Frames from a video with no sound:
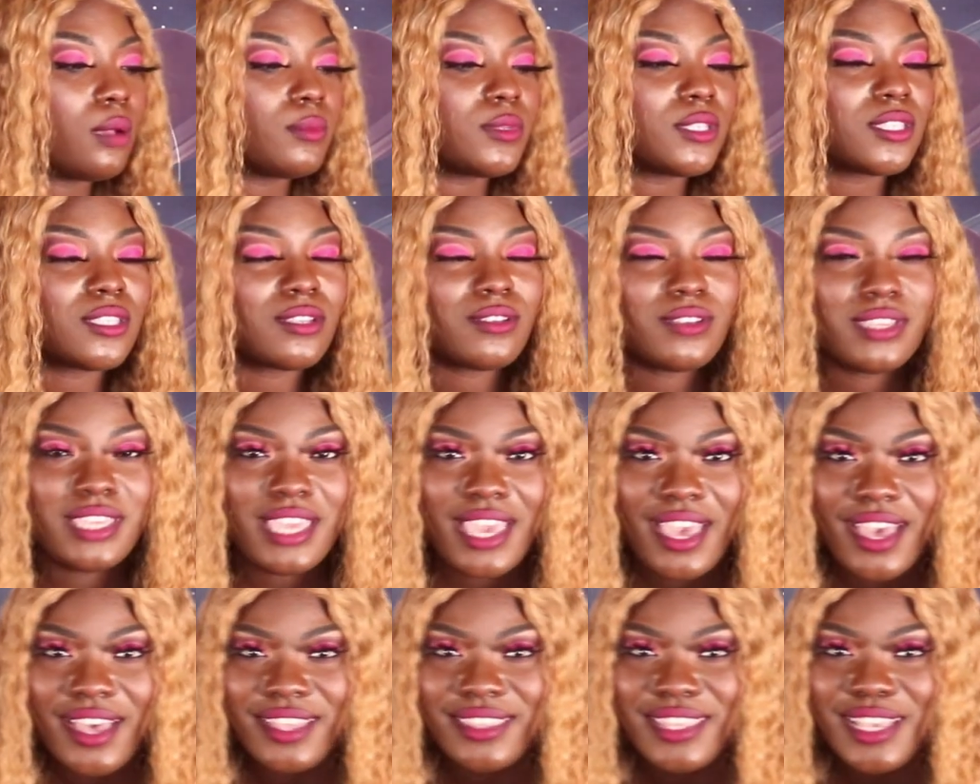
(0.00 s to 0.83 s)
So
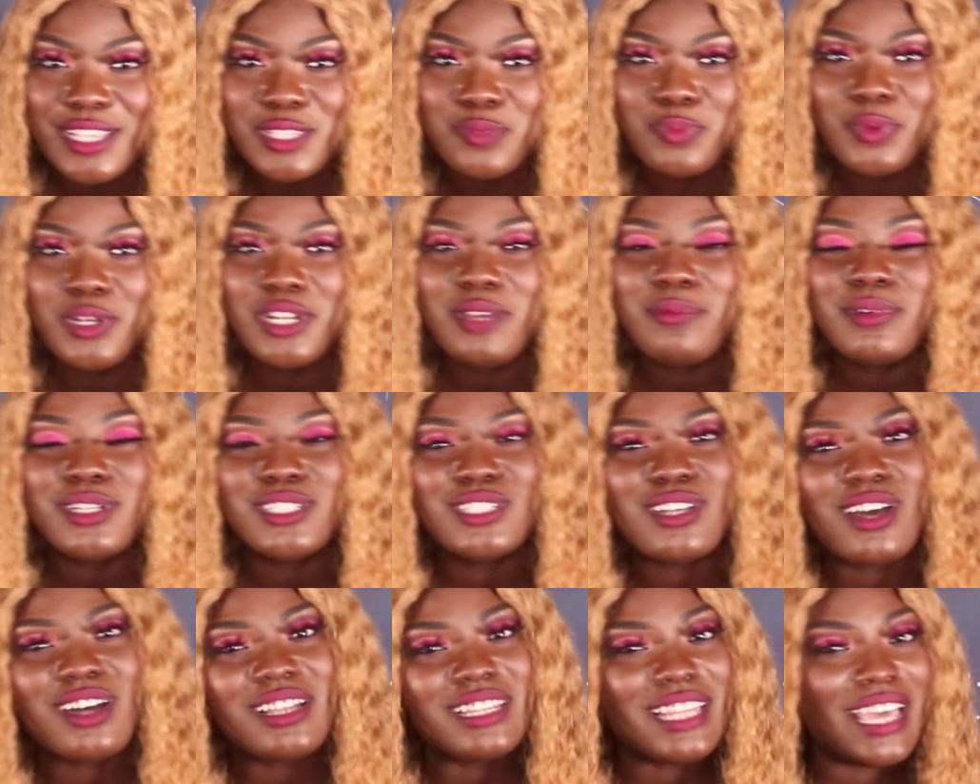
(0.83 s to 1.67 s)
yeah, that's pretty
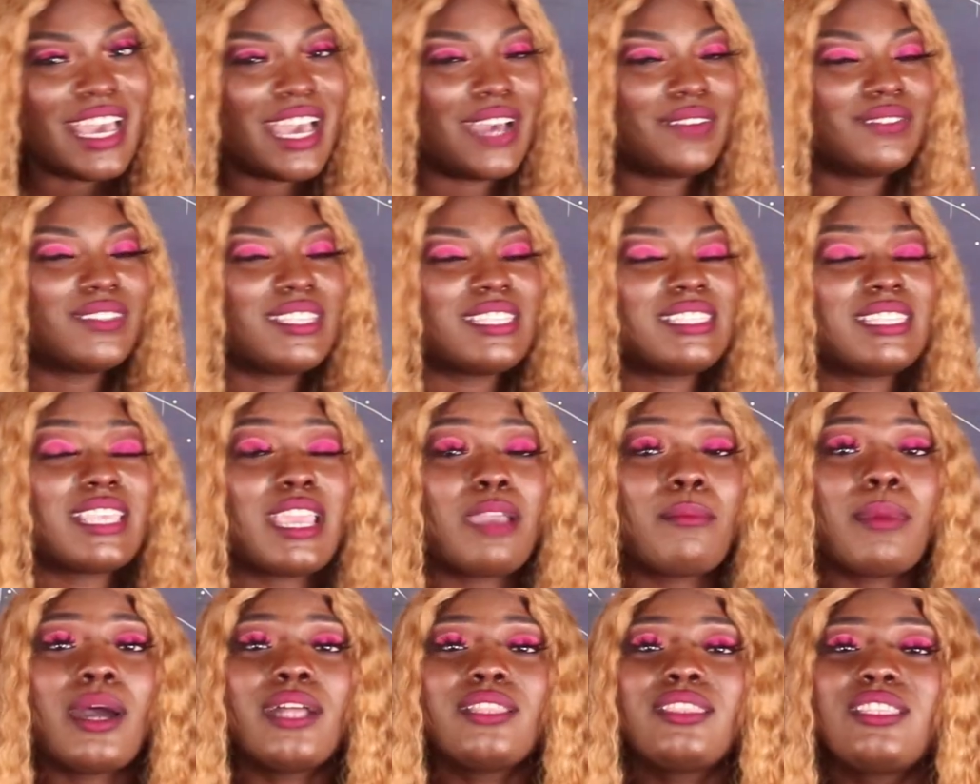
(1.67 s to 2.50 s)
much all I have to
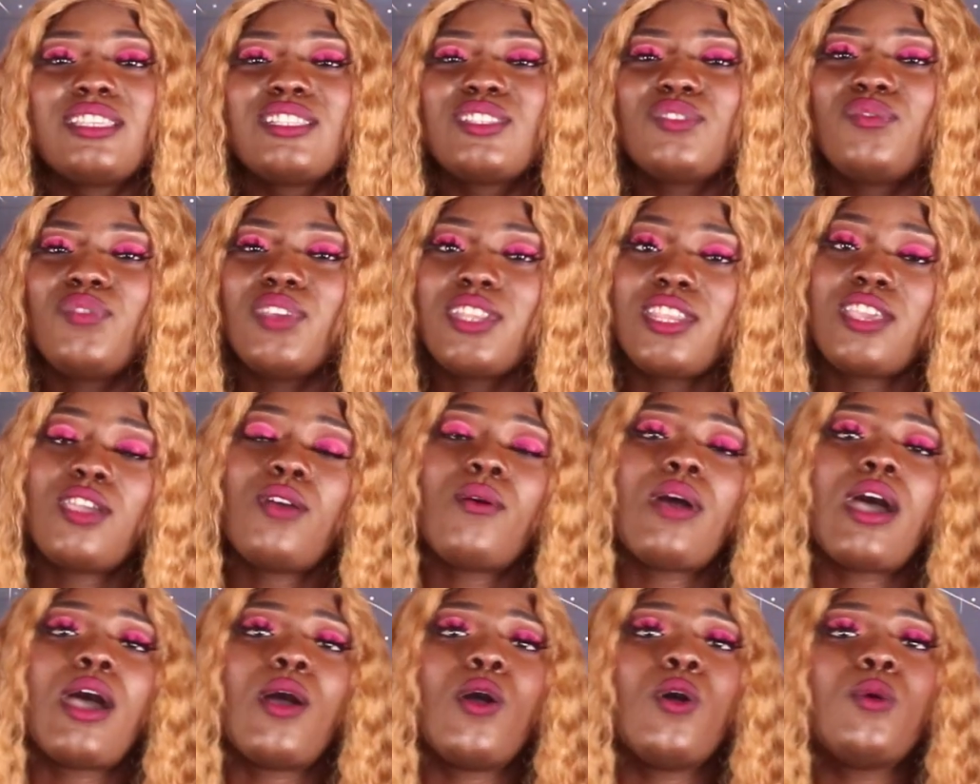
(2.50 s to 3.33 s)
say about this
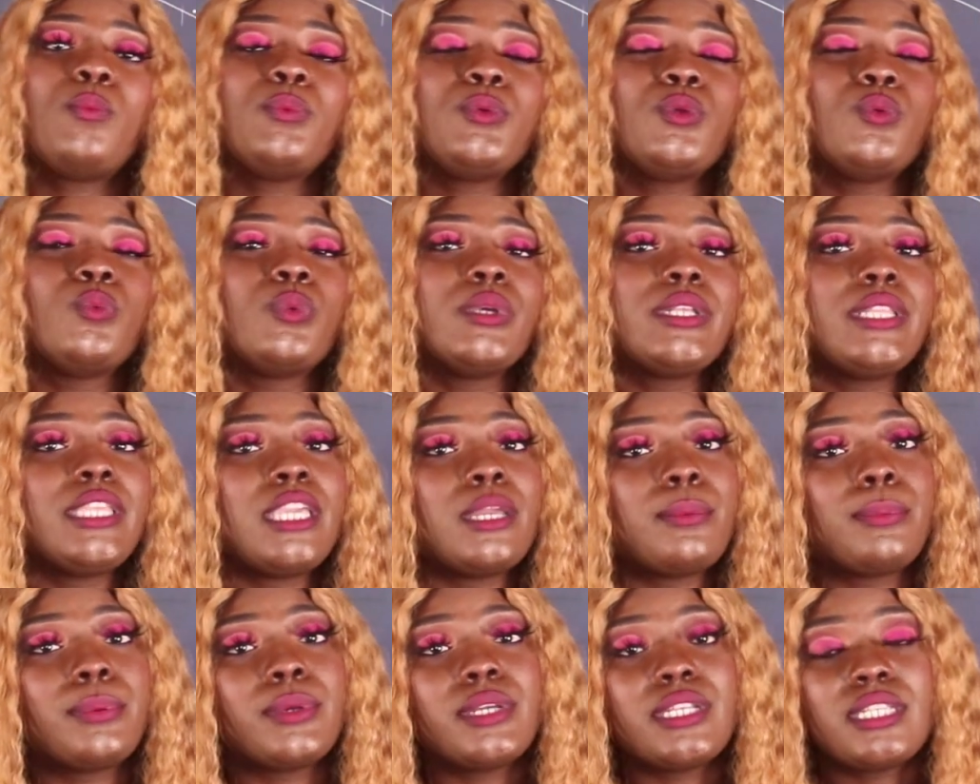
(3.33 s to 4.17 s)
video. I hope you
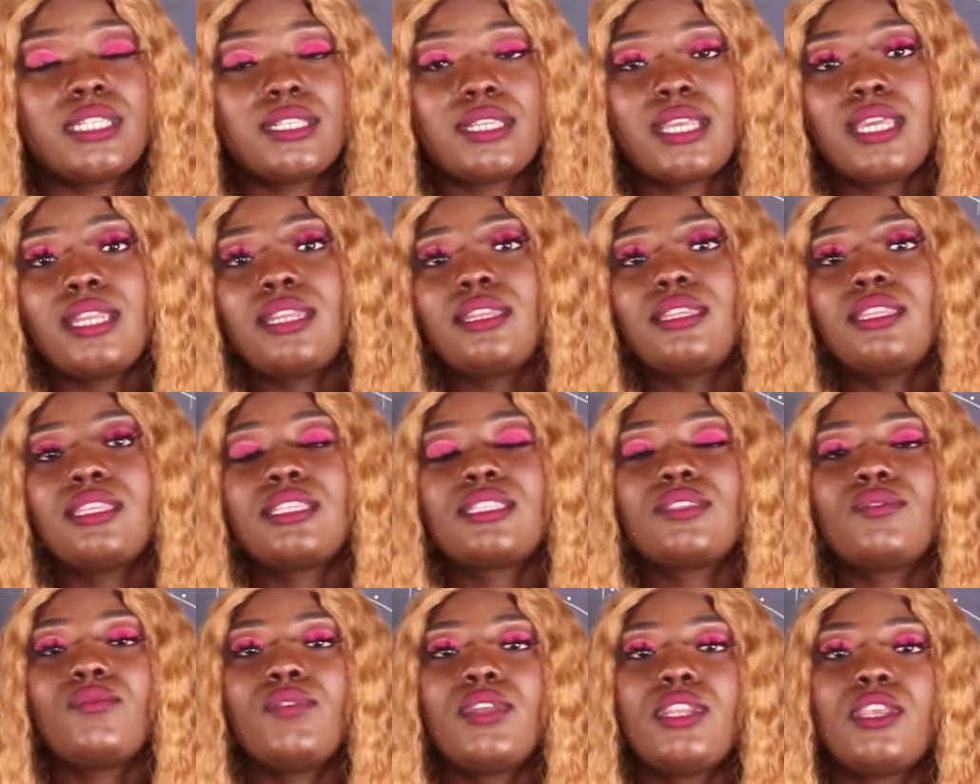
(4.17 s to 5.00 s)
really appreciated
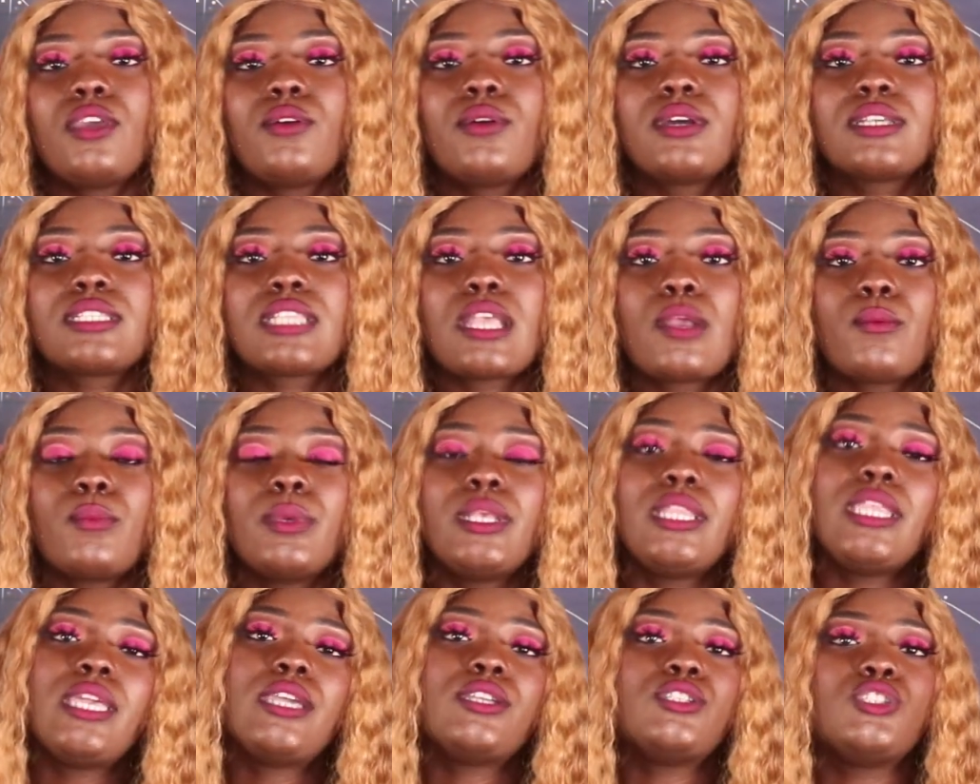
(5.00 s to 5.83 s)
this video because I
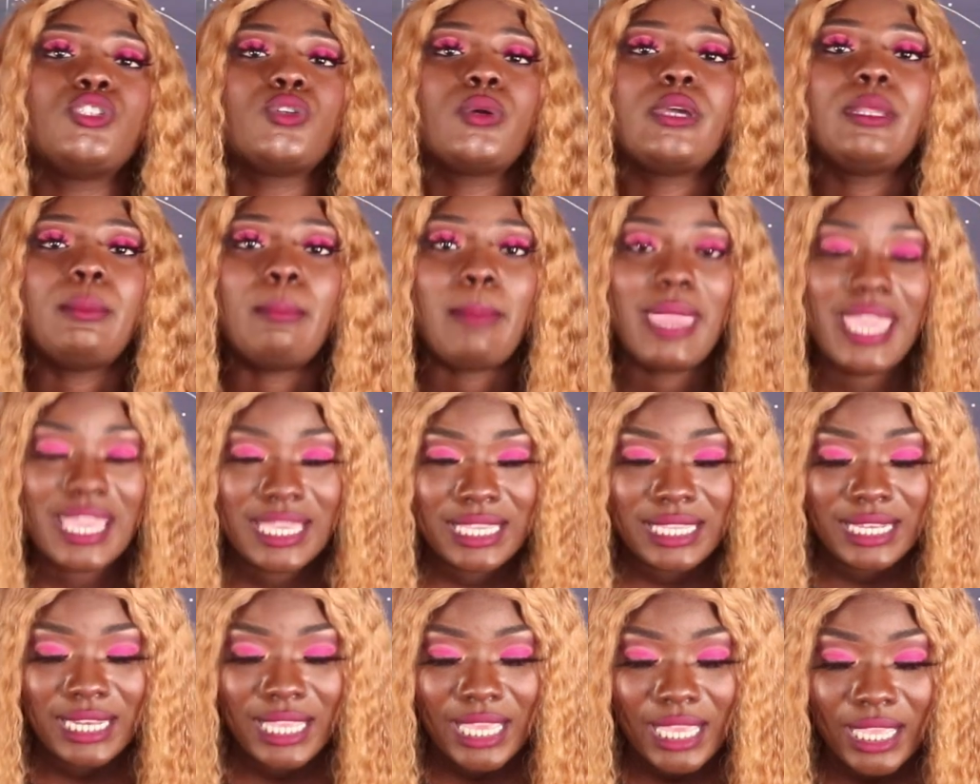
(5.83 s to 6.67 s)
really enjoyed
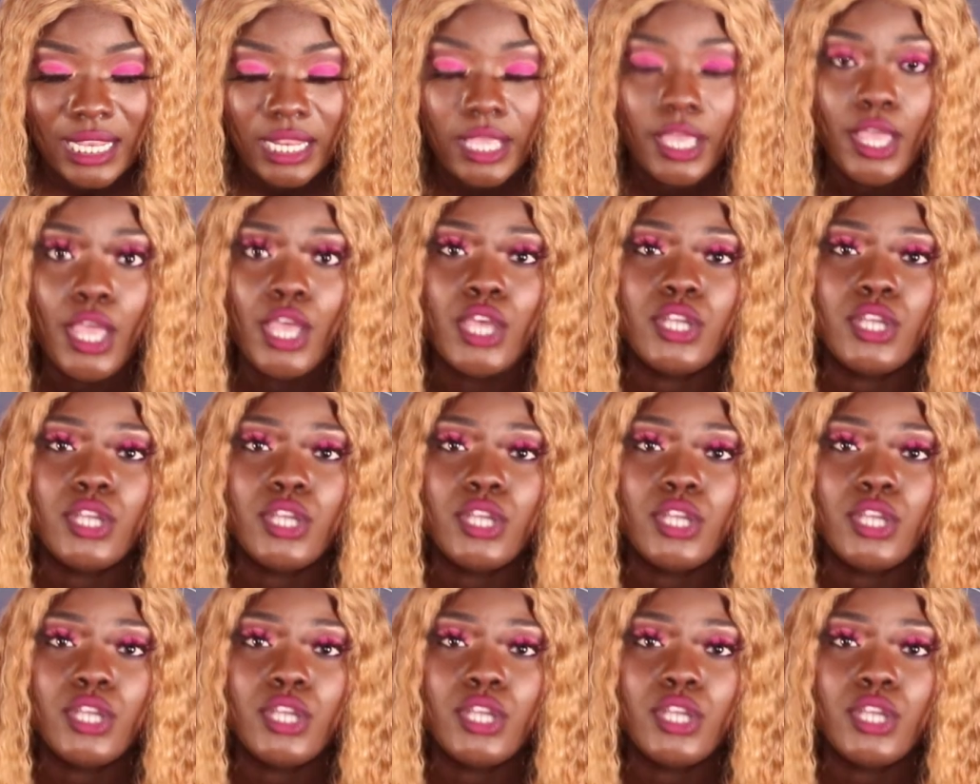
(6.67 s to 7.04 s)
making it.